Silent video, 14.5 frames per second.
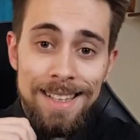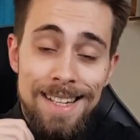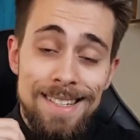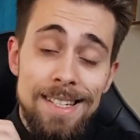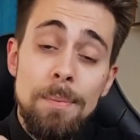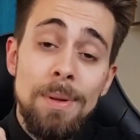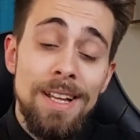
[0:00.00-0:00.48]
The
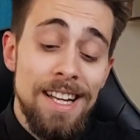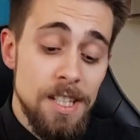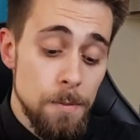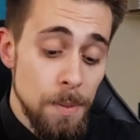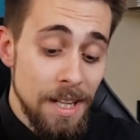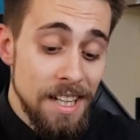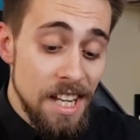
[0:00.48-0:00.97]
simple
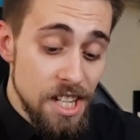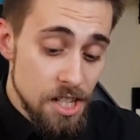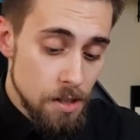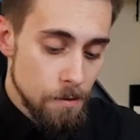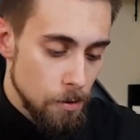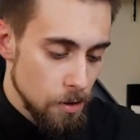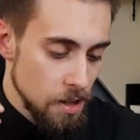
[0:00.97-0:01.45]

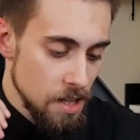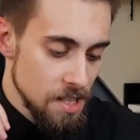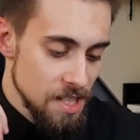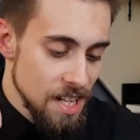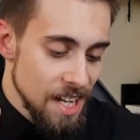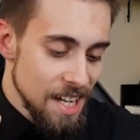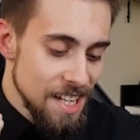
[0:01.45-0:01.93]
explanation for
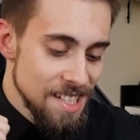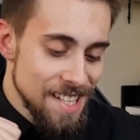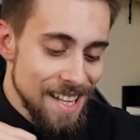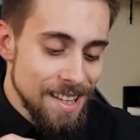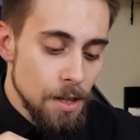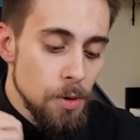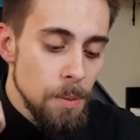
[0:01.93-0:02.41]
this is
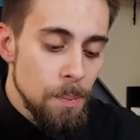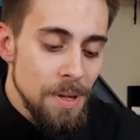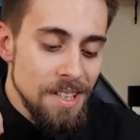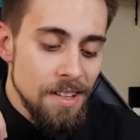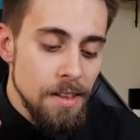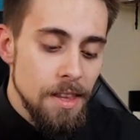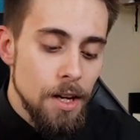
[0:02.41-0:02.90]
that the
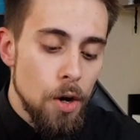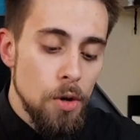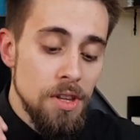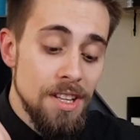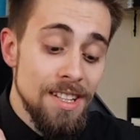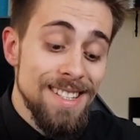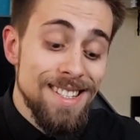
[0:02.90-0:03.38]
repeated
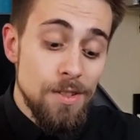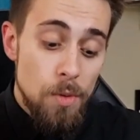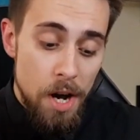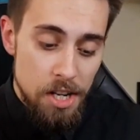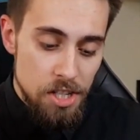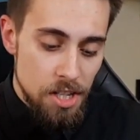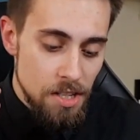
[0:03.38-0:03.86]
decoded
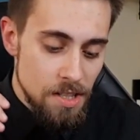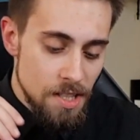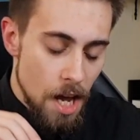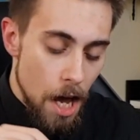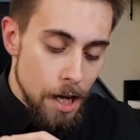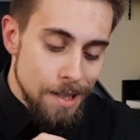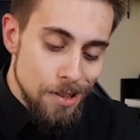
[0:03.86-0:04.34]
instructions
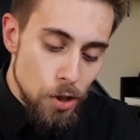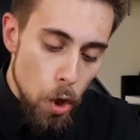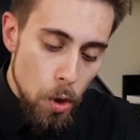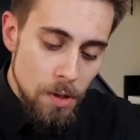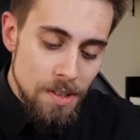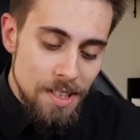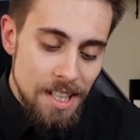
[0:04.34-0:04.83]

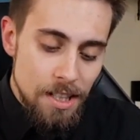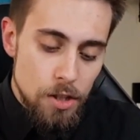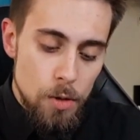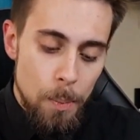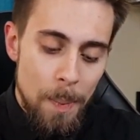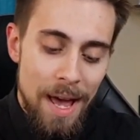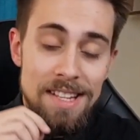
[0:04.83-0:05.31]
don't need
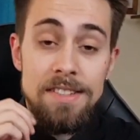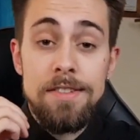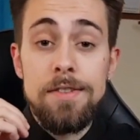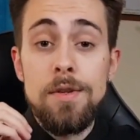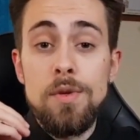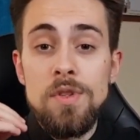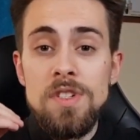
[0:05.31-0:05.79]
to
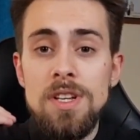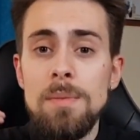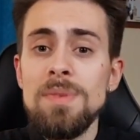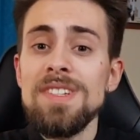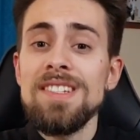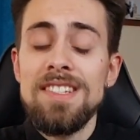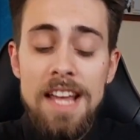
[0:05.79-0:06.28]
pass through
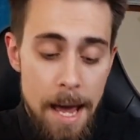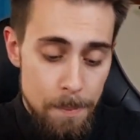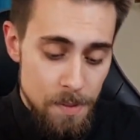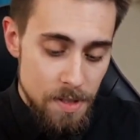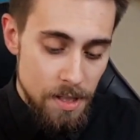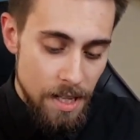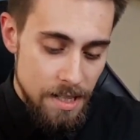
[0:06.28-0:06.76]
some
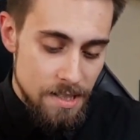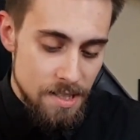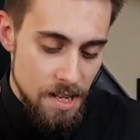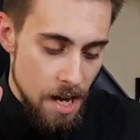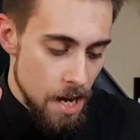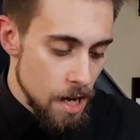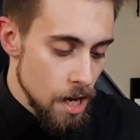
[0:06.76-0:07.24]
steps, let's
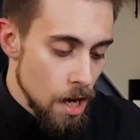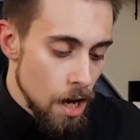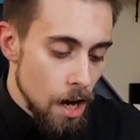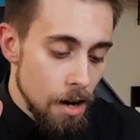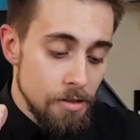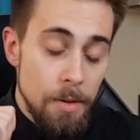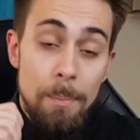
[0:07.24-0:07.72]
say,
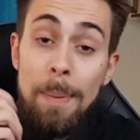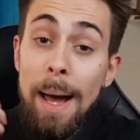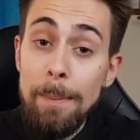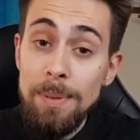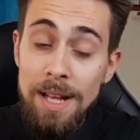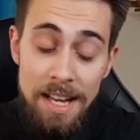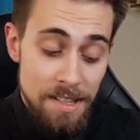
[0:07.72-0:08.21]
of the
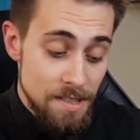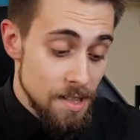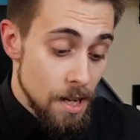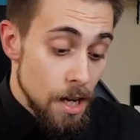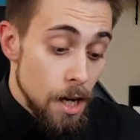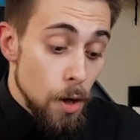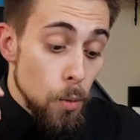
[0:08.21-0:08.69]

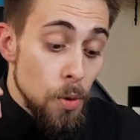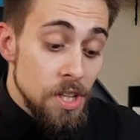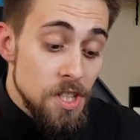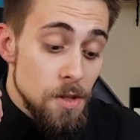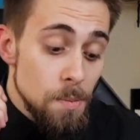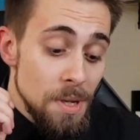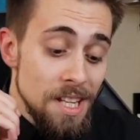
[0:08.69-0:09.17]
pipelines,
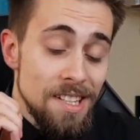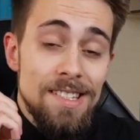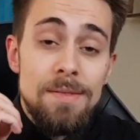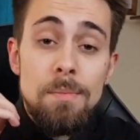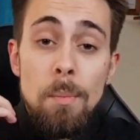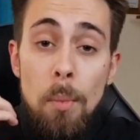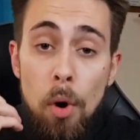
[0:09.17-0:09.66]
which
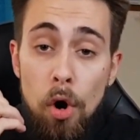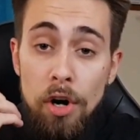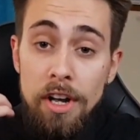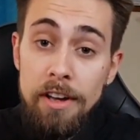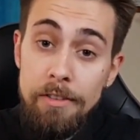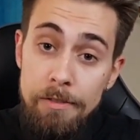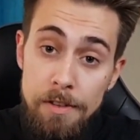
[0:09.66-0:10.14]
means
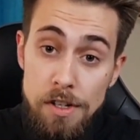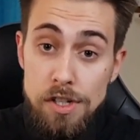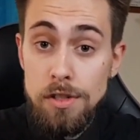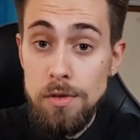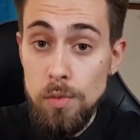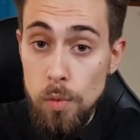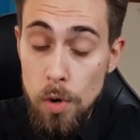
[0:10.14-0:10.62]
more
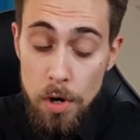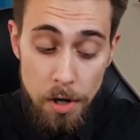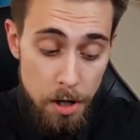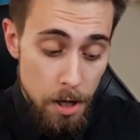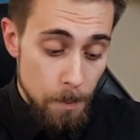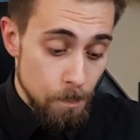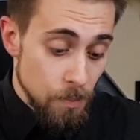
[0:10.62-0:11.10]
efficient
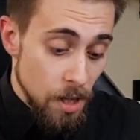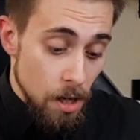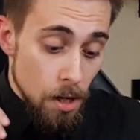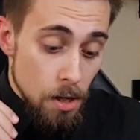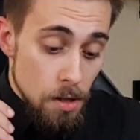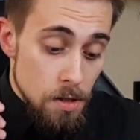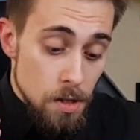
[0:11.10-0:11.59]
work
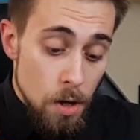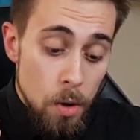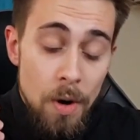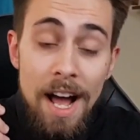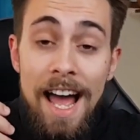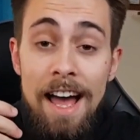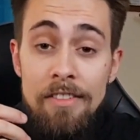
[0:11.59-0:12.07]

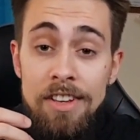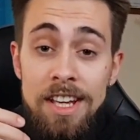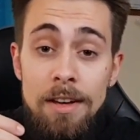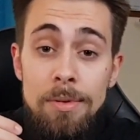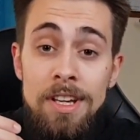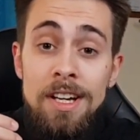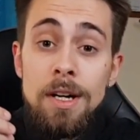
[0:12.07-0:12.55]
so having
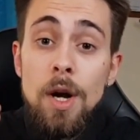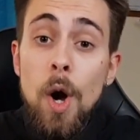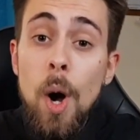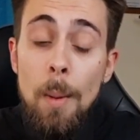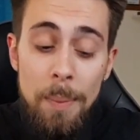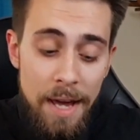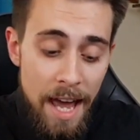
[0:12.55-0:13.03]
a bigger
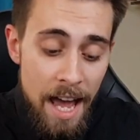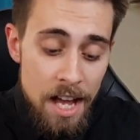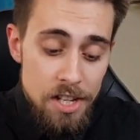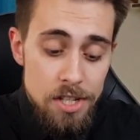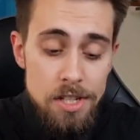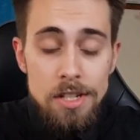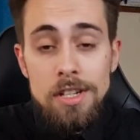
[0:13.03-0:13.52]
op
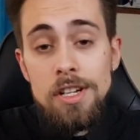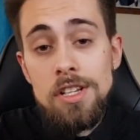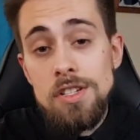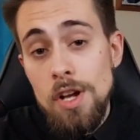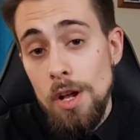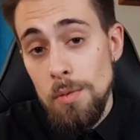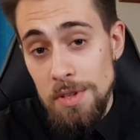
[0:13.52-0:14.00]
cache
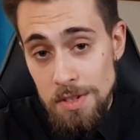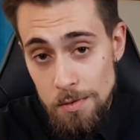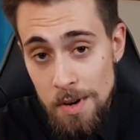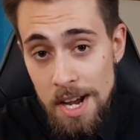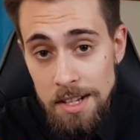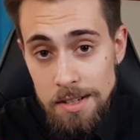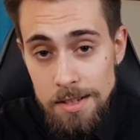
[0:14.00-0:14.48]
is always
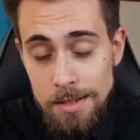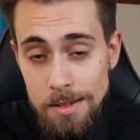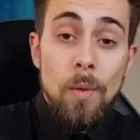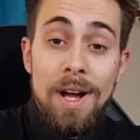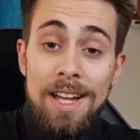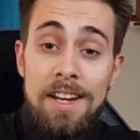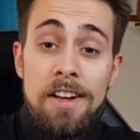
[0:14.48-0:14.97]
great.
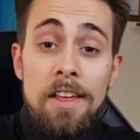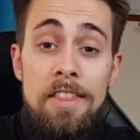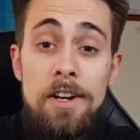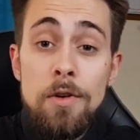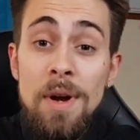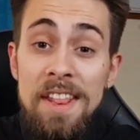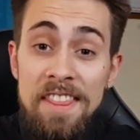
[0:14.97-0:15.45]
Well,
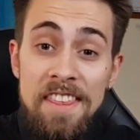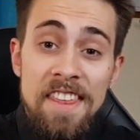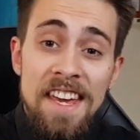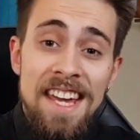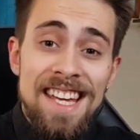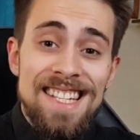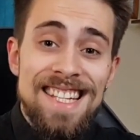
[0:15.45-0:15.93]
another great
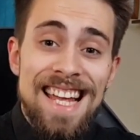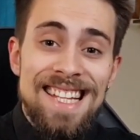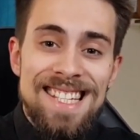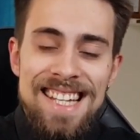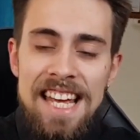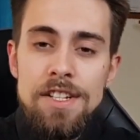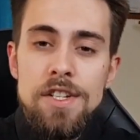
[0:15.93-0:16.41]
thing is that
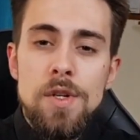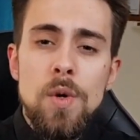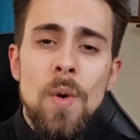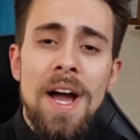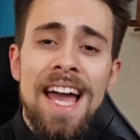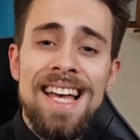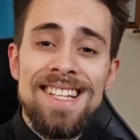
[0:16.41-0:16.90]
Zen
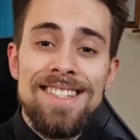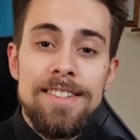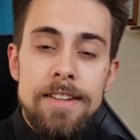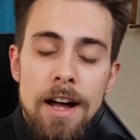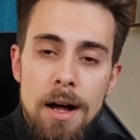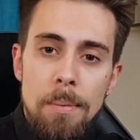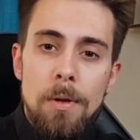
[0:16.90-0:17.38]
2 has
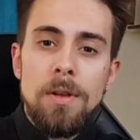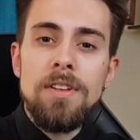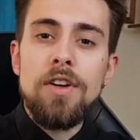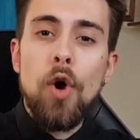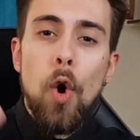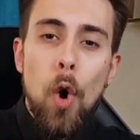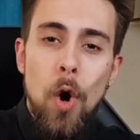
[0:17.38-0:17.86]

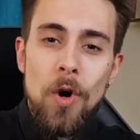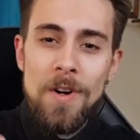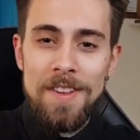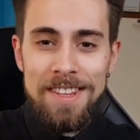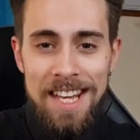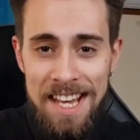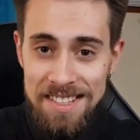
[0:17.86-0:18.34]
doubled core
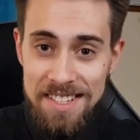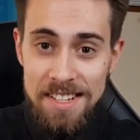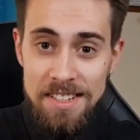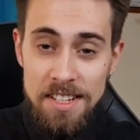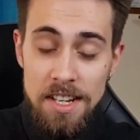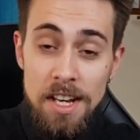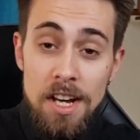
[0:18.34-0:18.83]

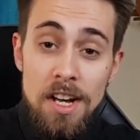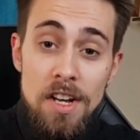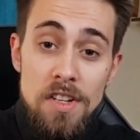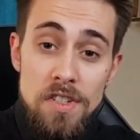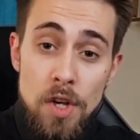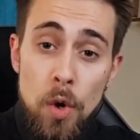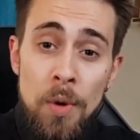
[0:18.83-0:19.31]
density,
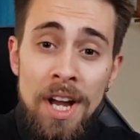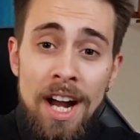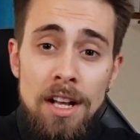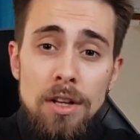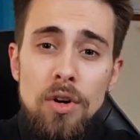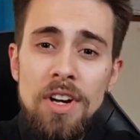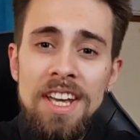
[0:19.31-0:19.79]
so we
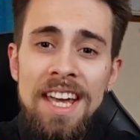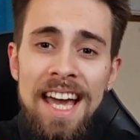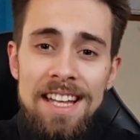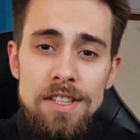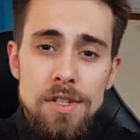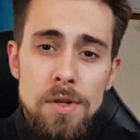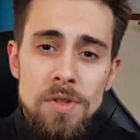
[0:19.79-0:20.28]
are looking
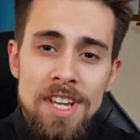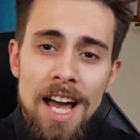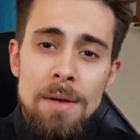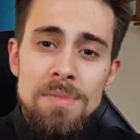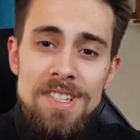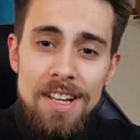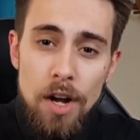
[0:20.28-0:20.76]
at two
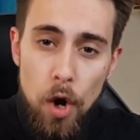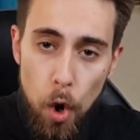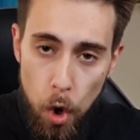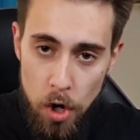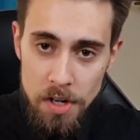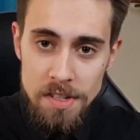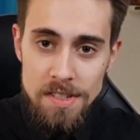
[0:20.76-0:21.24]
times the
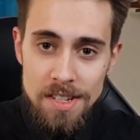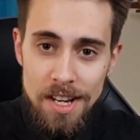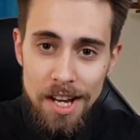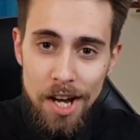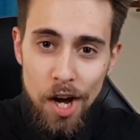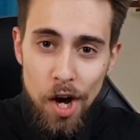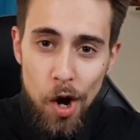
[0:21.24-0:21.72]
cores
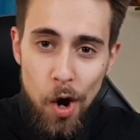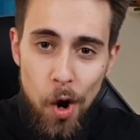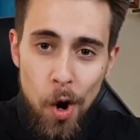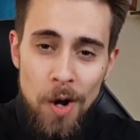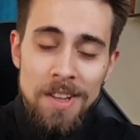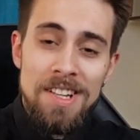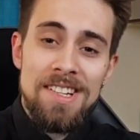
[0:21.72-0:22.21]

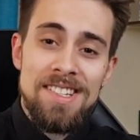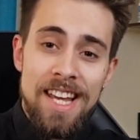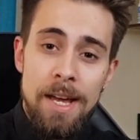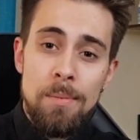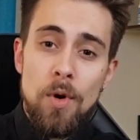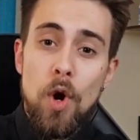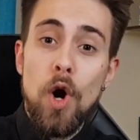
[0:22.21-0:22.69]
on the
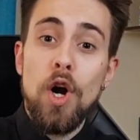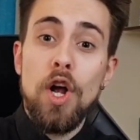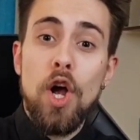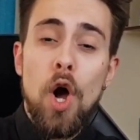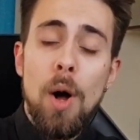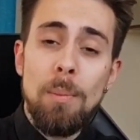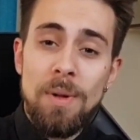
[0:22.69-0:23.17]
same core
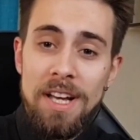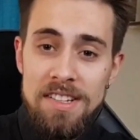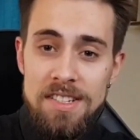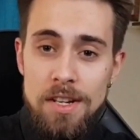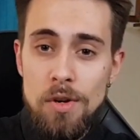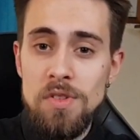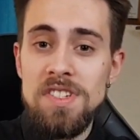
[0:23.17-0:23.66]
complex,
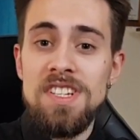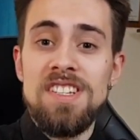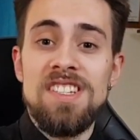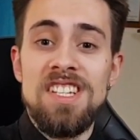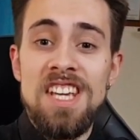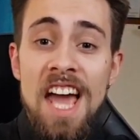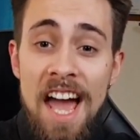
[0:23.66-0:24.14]
so
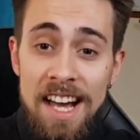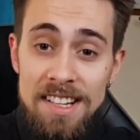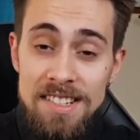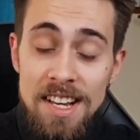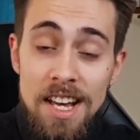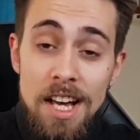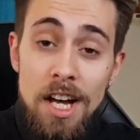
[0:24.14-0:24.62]

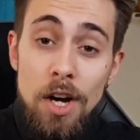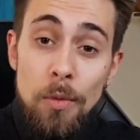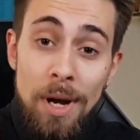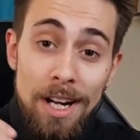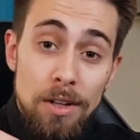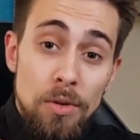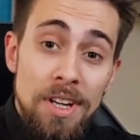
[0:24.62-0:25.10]
CCX.
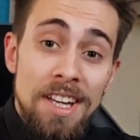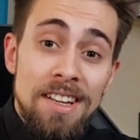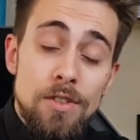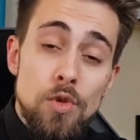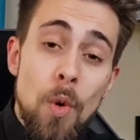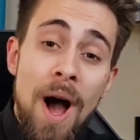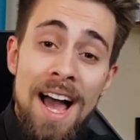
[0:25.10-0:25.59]
We are
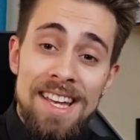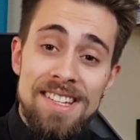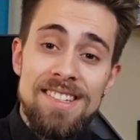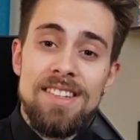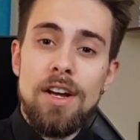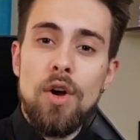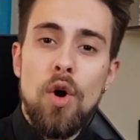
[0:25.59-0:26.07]
looking
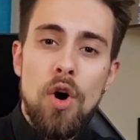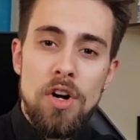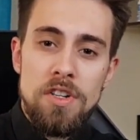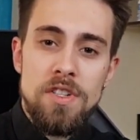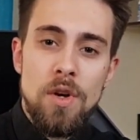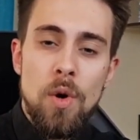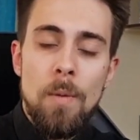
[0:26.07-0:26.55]
twice the
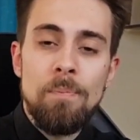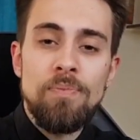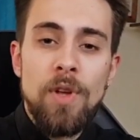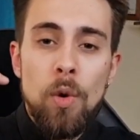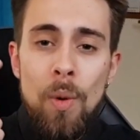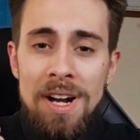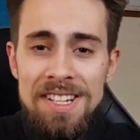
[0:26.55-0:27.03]
cores, so
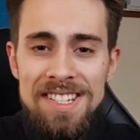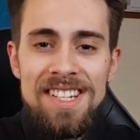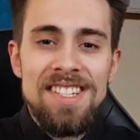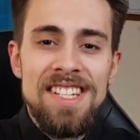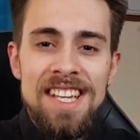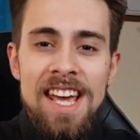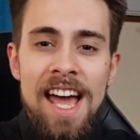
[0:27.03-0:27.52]
one
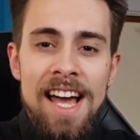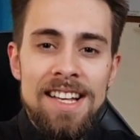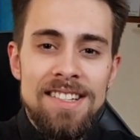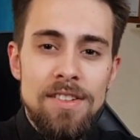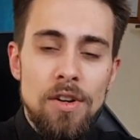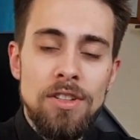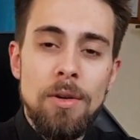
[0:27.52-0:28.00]

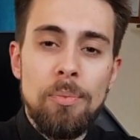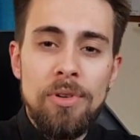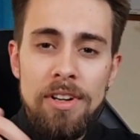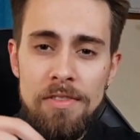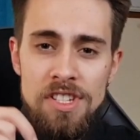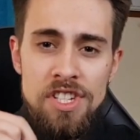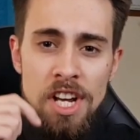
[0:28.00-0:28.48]
CCX on the
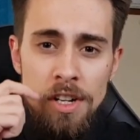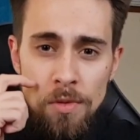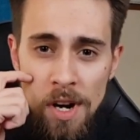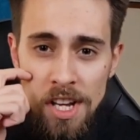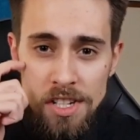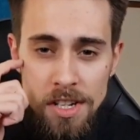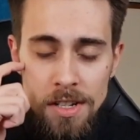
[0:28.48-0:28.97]
previous
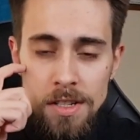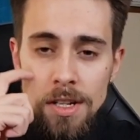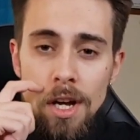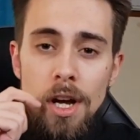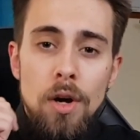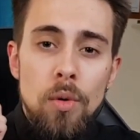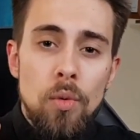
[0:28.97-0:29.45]
generations
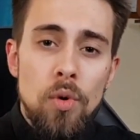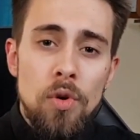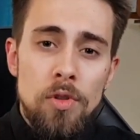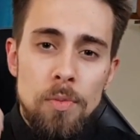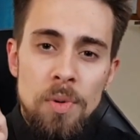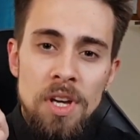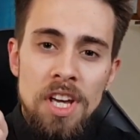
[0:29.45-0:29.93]

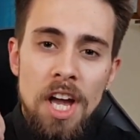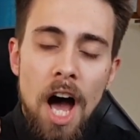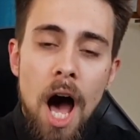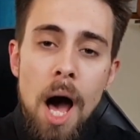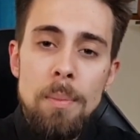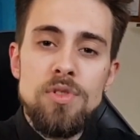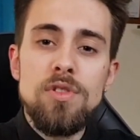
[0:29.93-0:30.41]
would be
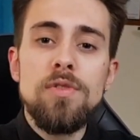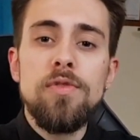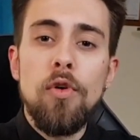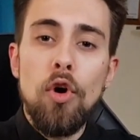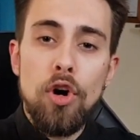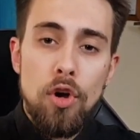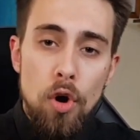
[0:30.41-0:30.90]
up to
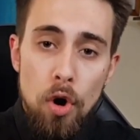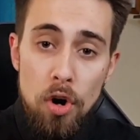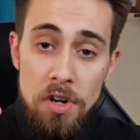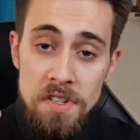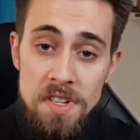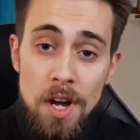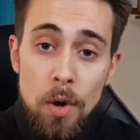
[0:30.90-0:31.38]
4
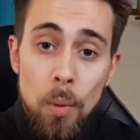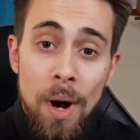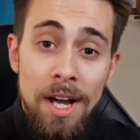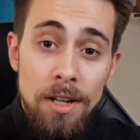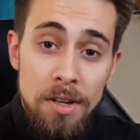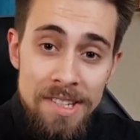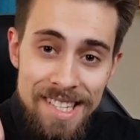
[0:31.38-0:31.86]
cores,
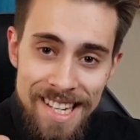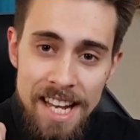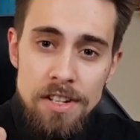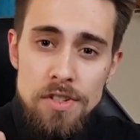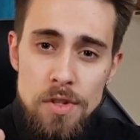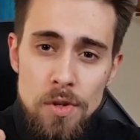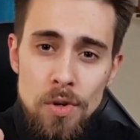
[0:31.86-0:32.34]
while on
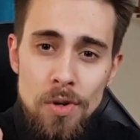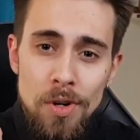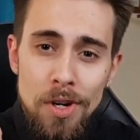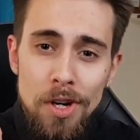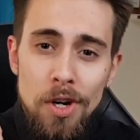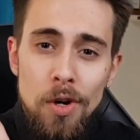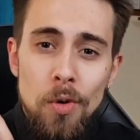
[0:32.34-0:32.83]
Zen
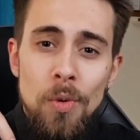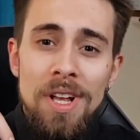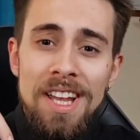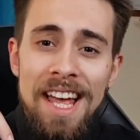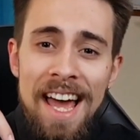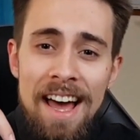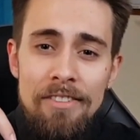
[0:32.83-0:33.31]
2
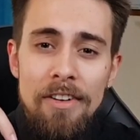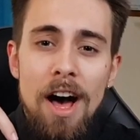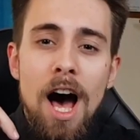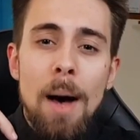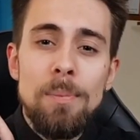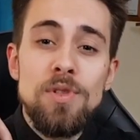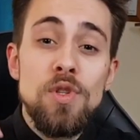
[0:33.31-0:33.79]
we'll have
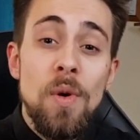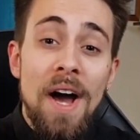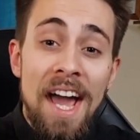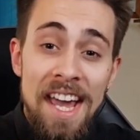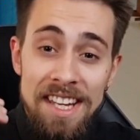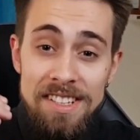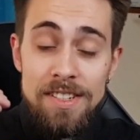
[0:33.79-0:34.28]
up to
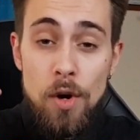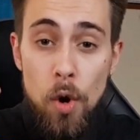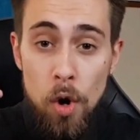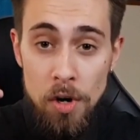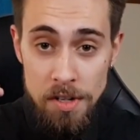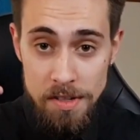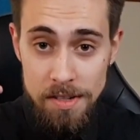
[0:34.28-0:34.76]
8
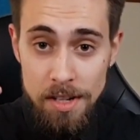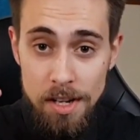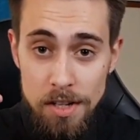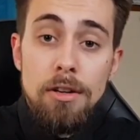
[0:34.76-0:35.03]
cores.